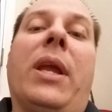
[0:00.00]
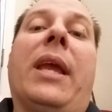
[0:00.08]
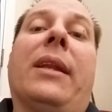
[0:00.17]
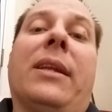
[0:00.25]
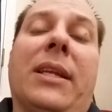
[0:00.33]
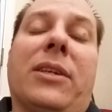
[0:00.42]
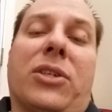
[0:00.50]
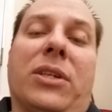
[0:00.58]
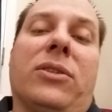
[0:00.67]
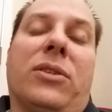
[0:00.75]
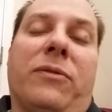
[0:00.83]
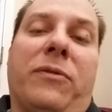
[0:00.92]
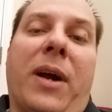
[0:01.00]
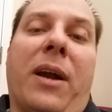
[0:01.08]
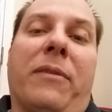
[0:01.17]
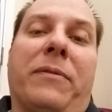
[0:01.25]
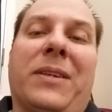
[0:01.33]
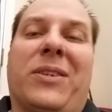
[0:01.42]
in addition to
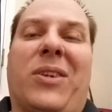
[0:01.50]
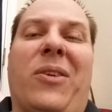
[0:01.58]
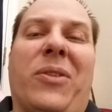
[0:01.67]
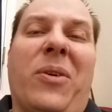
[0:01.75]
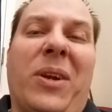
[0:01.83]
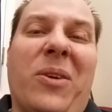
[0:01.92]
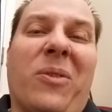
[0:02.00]
firefish, although I